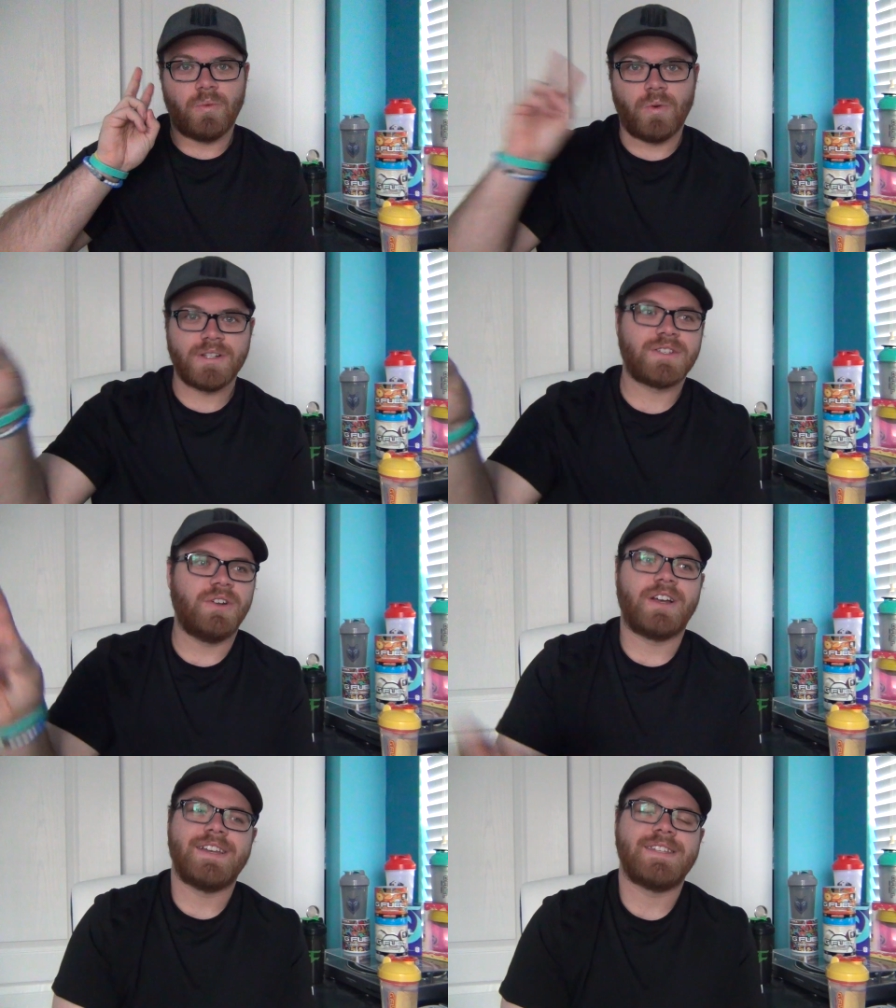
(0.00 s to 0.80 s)
What is
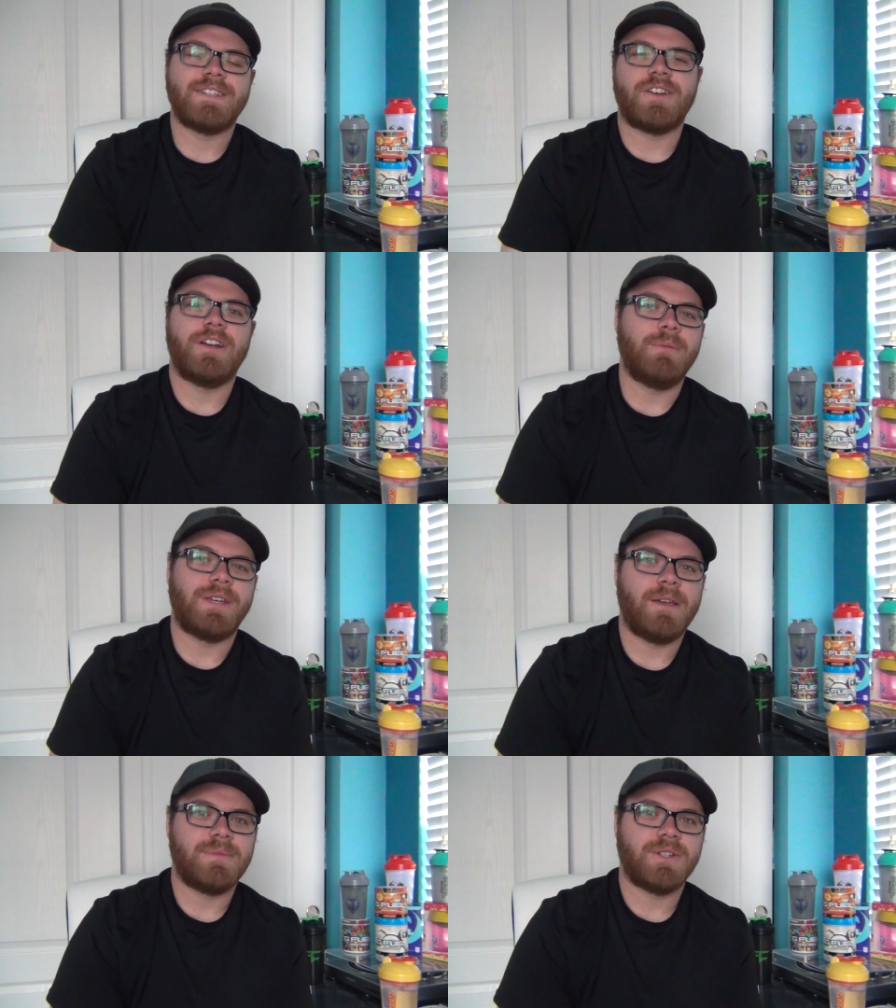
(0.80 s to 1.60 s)
going on guys, it is
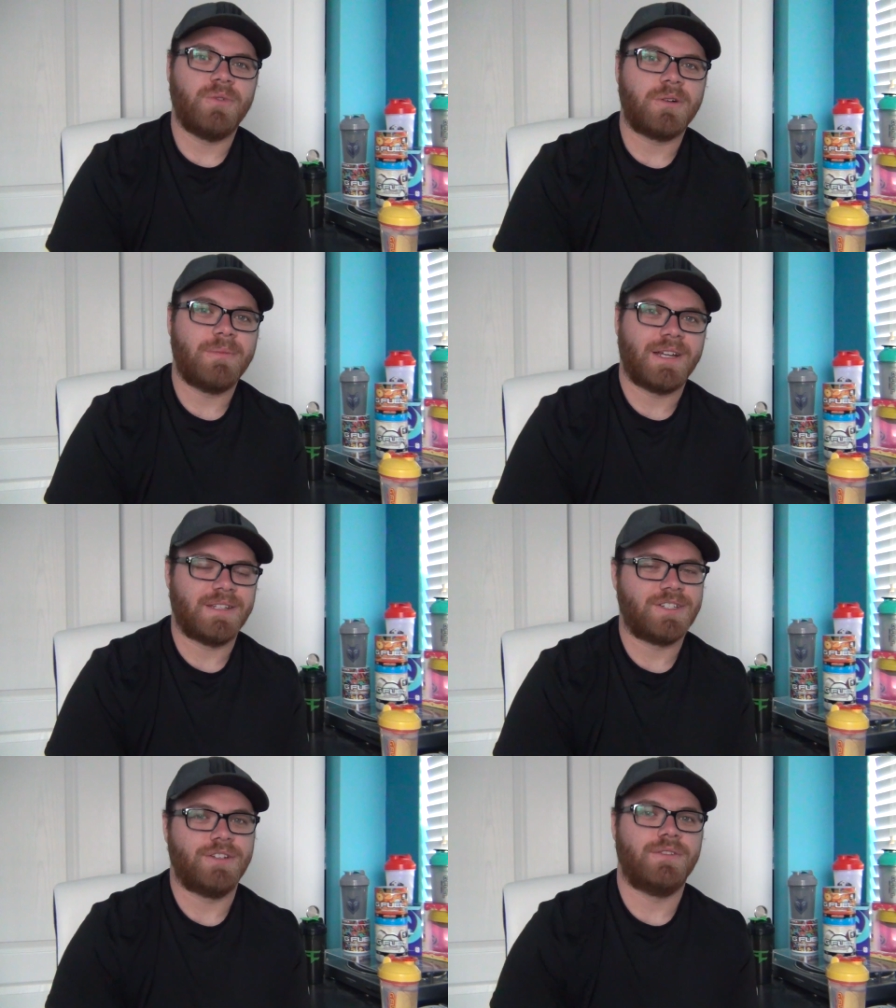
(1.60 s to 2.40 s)
Rhammond Games here. Welcome back
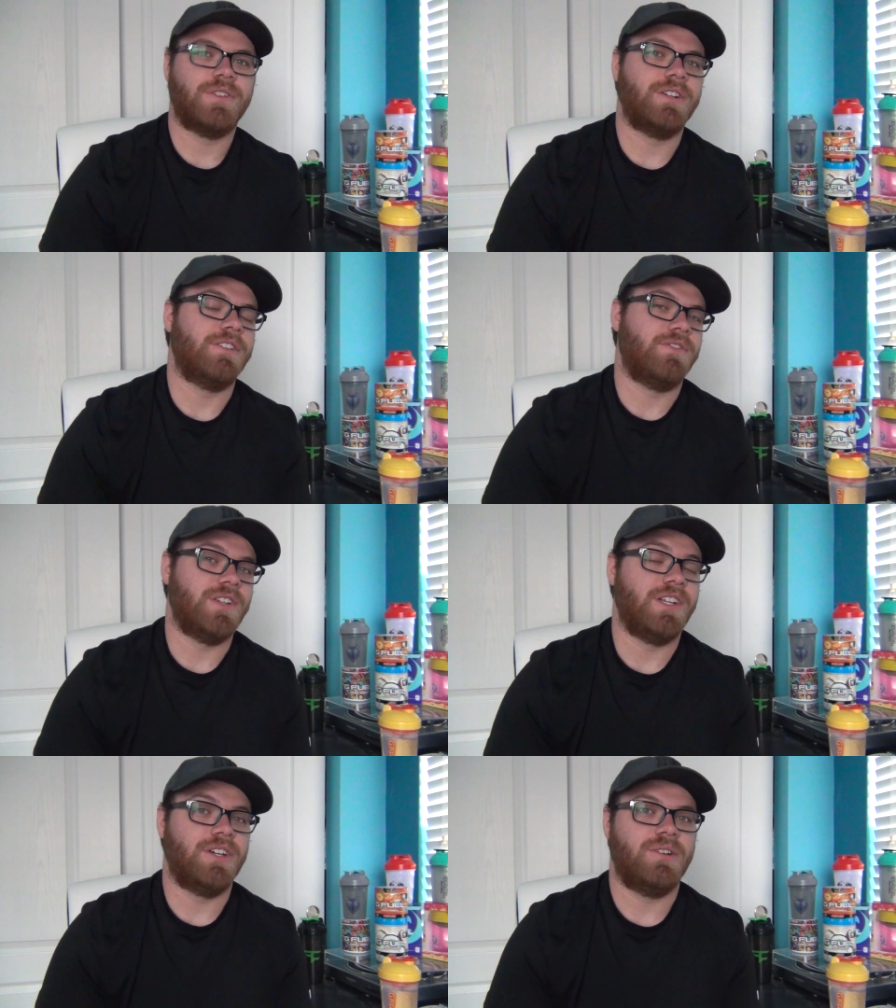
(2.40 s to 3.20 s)
to the channel for another
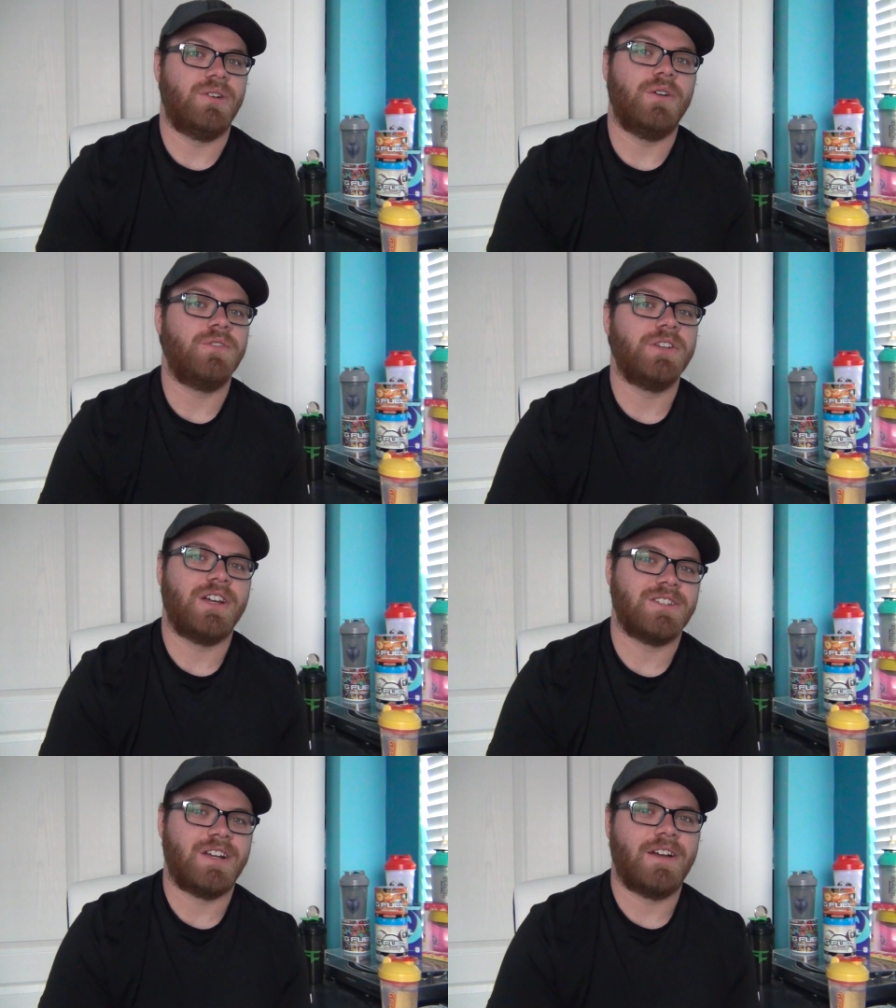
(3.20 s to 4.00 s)
video. Hopefully you
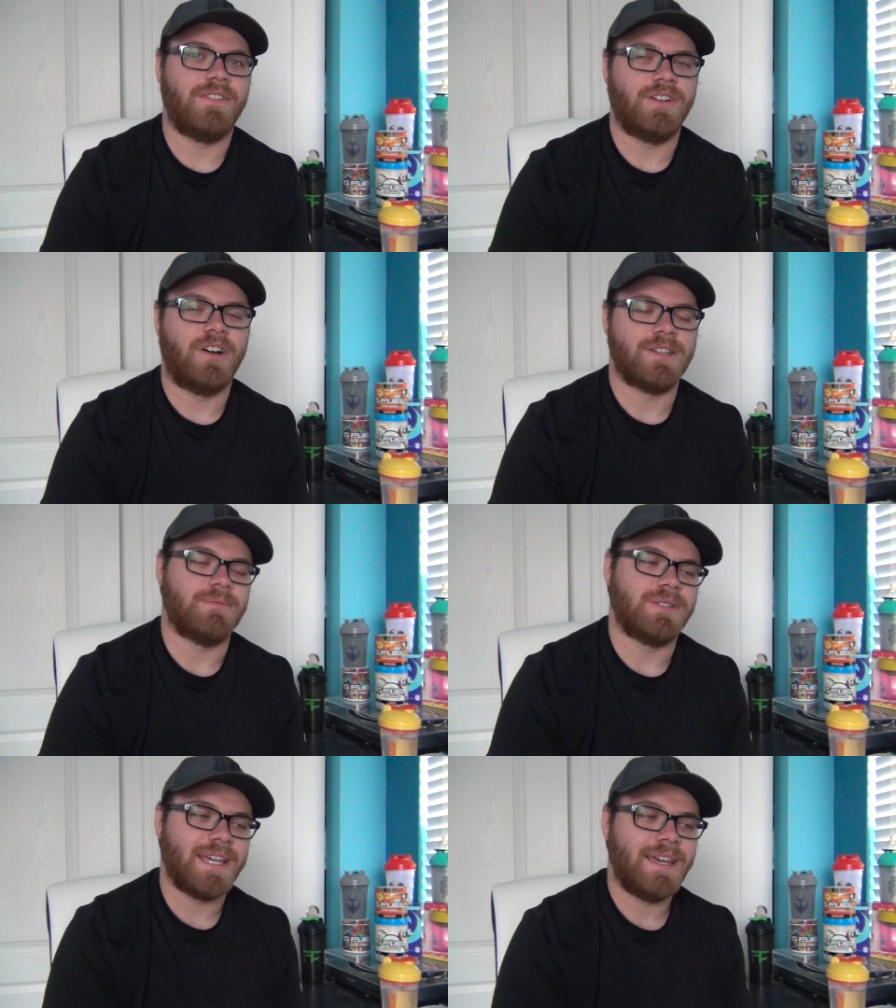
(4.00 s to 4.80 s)
guys are having an
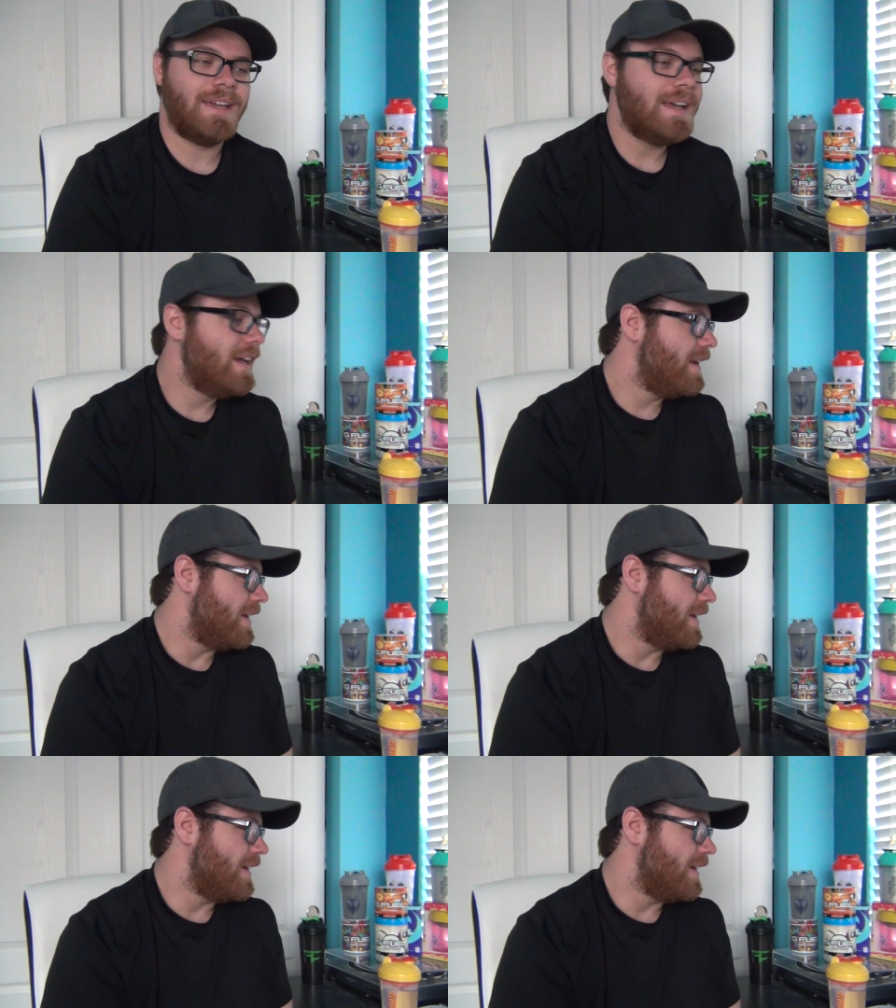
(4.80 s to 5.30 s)
awesome day.